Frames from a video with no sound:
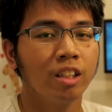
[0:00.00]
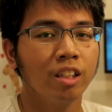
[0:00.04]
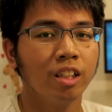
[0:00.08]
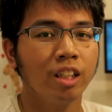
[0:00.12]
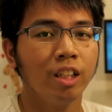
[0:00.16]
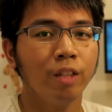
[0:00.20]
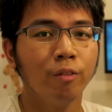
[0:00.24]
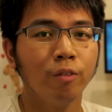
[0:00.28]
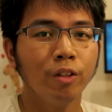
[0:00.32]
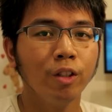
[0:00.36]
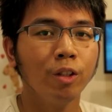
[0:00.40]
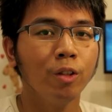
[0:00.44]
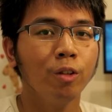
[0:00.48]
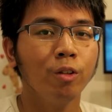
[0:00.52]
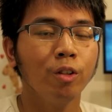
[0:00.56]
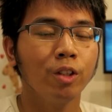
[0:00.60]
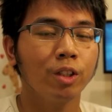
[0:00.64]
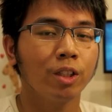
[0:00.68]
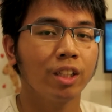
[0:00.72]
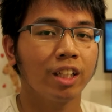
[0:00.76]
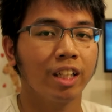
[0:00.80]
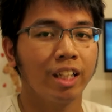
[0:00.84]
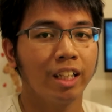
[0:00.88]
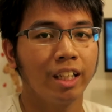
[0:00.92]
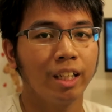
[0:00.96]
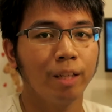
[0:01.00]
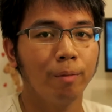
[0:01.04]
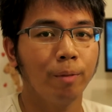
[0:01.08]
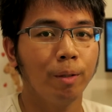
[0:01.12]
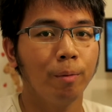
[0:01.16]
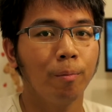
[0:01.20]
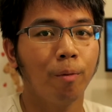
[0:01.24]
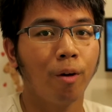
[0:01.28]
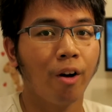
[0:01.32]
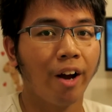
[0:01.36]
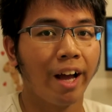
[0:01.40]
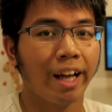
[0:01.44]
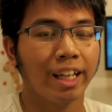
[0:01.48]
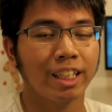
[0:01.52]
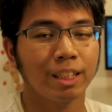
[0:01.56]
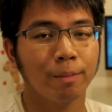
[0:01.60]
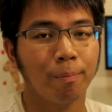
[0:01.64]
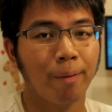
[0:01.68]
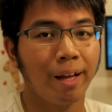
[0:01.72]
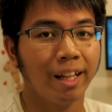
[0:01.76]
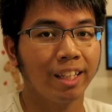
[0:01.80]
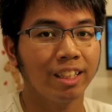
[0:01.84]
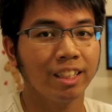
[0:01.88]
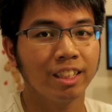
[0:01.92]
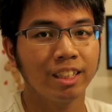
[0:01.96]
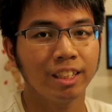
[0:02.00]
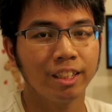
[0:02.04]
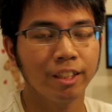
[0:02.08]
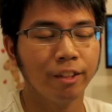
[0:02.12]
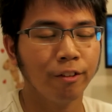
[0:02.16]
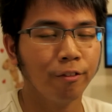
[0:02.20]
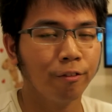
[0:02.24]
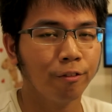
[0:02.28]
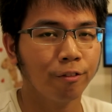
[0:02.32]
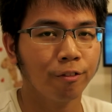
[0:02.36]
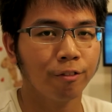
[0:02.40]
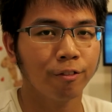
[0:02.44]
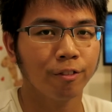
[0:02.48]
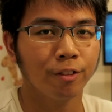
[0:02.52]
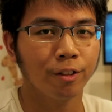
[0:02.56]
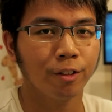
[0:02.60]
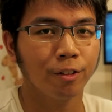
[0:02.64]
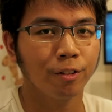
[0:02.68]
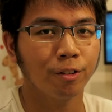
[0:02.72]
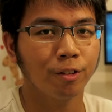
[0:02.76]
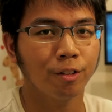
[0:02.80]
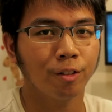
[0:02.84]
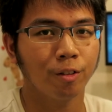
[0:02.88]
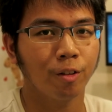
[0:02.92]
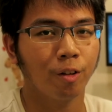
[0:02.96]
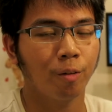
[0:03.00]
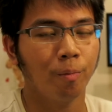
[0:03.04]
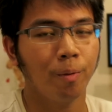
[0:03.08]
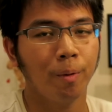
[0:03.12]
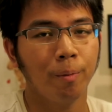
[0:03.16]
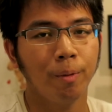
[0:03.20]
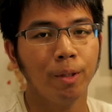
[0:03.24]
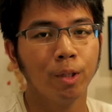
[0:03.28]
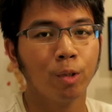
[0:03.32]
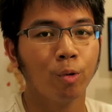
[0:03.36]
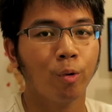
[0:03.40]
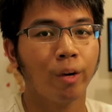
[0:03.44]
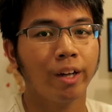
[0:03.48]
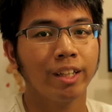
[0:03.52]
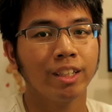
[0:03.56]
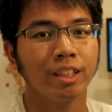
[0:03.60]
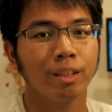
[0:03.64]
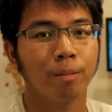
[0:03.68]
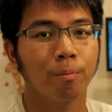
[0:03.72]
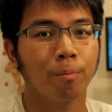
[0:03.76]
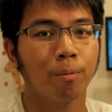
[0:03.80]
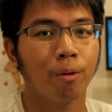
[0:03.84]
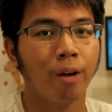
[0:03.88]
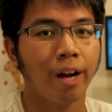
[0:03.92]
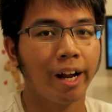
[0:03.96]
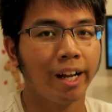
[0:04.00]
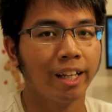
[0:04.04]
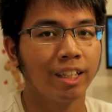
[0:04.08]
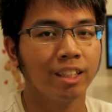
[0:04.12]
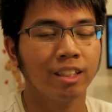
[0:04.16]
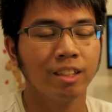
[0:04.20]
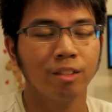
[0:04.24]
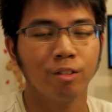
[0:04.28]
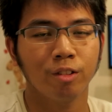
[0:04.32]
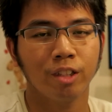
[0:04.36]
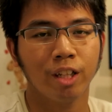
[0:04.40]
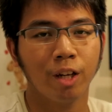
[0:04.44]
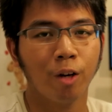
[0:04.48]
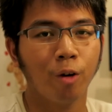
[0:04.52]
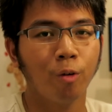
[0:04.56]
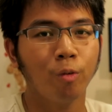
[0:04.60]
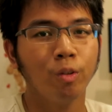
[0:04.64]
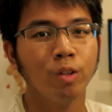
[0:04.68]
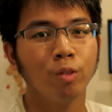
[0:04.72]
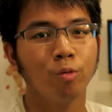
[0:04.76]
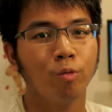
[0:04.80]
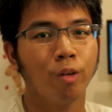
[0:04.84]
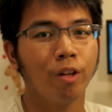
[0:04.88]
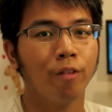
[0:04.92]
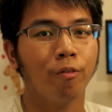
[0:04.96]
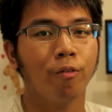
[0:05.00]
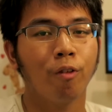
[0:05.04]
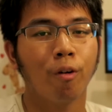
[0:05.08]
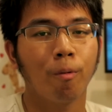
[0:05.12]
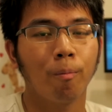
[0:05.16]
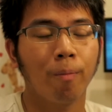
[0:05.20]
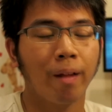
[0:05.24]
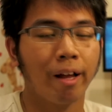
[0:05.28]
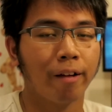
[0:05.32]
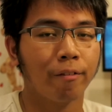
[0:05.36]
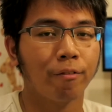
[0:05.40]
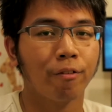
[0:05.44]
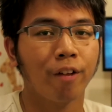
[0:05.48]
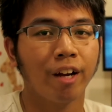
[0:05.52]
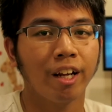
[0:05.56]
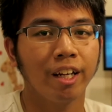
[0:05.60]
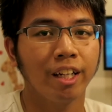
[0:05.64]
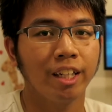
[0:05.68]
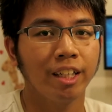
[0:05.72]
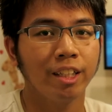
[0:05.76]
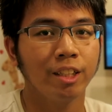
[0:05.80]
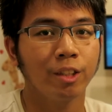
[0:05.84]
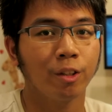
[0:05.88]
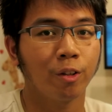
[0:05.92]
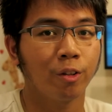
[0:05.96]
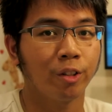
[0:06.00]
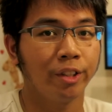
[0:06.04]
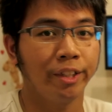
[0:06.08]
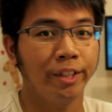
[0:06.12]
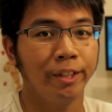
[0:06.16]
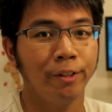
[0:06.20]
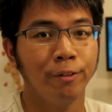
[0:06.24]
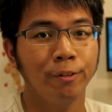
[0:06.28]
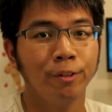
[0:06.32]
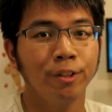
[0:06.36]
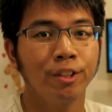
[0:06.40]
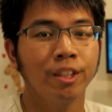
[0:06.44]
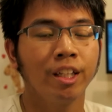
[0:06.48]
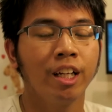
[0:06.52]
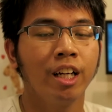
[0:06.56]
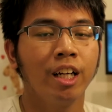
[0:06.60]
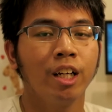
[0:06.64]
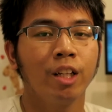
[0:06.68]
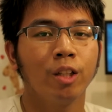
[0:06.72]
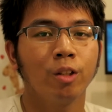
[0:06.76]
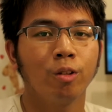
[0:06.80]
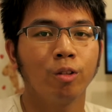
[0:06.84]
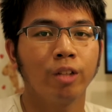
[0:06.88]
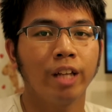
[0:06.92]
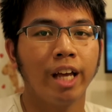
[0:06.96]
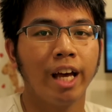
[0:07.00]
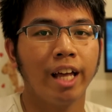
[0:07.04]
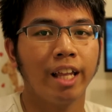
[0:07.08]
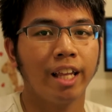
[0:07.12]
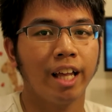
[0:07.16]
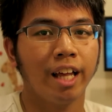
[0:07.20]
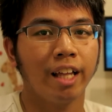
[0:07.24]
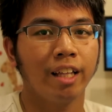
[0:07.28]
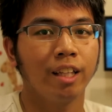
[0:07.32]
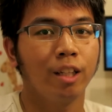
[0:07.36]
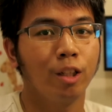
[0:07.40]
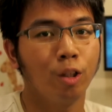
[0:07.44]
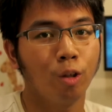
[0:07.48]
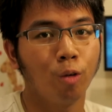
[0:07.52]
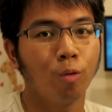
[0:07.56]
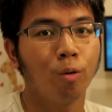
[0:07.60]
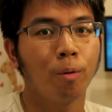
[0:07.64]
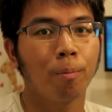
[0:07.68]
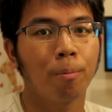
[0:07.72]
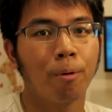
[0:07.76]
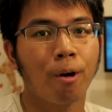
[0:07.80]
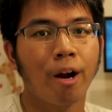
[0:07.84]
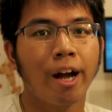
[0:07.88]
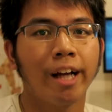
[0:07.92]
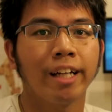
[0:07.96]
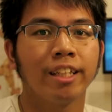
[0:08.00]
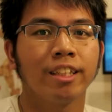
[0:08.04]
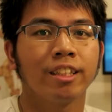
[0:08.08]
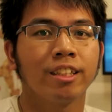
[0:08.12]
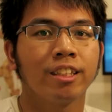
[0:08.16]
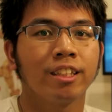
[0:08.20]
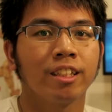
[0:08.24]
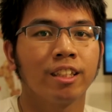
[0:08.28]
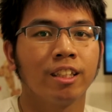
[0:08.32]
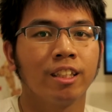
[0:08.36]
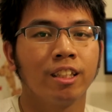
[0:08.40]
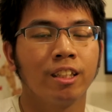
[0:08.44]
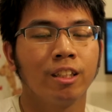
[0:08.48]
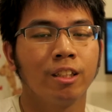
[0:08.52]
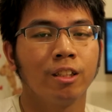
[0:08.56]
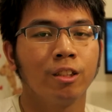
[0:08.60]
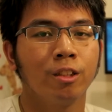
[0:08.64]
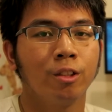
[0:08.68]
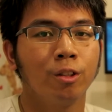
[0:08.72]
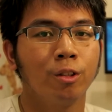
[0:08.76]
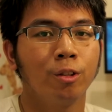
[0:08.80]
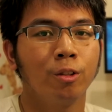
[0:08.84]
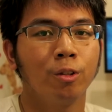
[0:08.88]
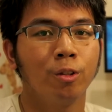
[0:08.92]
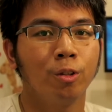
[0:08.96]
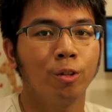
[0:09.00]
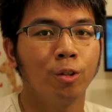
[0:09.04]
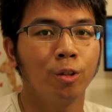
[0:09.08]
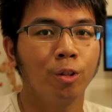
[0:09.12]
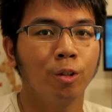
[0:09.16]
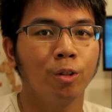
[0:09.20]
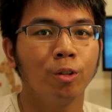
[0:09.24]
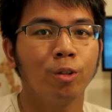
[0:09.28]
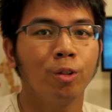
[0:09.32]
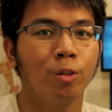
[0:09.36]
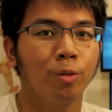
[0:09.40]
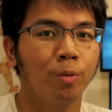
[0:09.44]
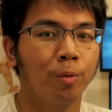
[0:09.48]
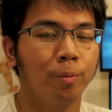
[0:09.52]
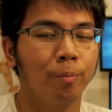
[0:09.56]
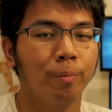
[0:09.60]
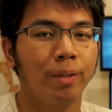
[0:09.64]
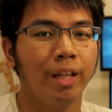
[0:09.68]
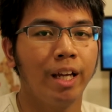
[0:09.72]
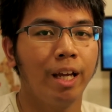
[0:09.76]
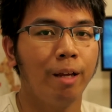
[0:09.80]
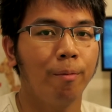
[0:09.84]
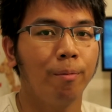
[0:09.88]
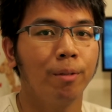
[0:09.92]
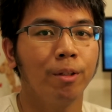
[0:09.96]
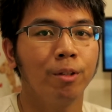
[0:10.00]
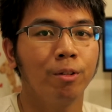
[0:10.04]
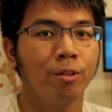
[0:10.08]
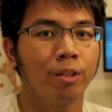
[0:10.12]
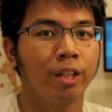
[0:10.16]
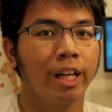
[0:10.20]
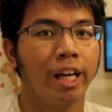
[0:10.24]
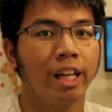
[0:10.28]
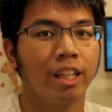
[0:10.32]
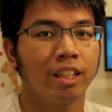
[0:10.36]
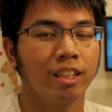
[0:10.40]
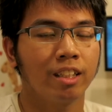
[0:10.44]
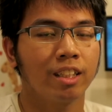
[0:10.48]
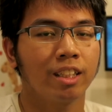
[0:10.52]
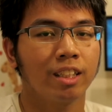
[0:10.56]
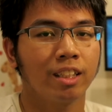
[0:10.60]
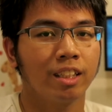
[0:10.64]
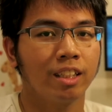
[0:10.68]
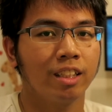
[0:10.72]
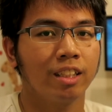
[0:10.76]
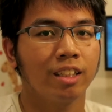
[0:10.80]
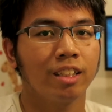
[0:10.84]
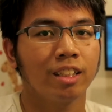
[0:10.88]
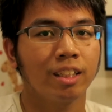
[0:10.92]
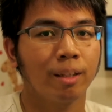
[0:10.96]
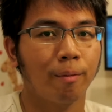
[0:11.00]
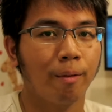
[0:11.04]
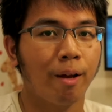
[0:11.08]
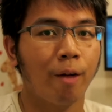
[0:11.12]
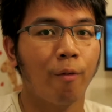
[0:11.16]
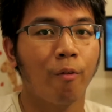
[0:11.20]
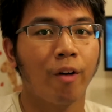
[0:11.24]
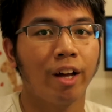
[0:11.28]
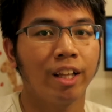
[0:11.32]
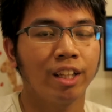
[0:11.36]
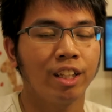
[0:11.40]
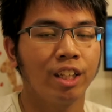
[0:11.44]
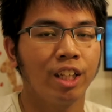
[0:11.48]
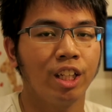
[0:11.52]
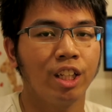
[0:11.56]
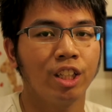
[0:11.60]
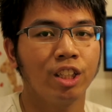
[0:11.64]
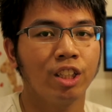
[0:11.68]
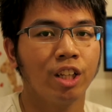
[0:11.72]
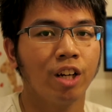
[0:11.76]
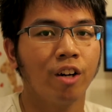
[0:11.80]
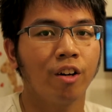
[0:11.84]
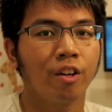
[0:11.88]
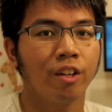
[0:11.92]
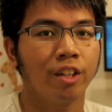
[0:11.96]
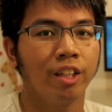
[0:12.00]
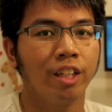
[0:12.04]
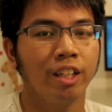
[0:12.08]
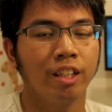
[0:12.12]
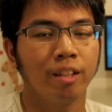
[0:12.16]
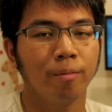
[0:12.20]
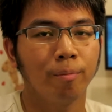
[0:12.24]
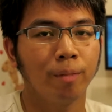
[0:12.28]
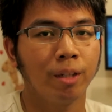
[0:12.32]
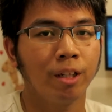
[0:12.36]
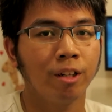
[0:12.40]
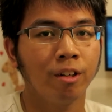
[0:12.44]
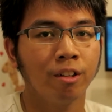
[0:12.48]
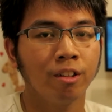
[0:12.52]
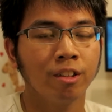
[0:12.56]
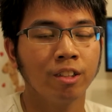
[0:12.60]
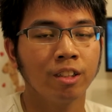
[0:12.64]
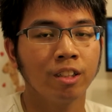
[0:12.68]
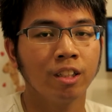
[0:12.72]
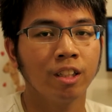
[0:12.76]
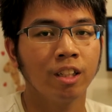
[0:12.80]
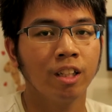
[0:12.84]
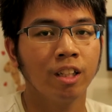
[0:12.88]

even though it's a little bit more expensive, or maybe twice the price, you can always wait for Black Fridays or deals to get at a lower price. So you will be able to get some advantage out of it, because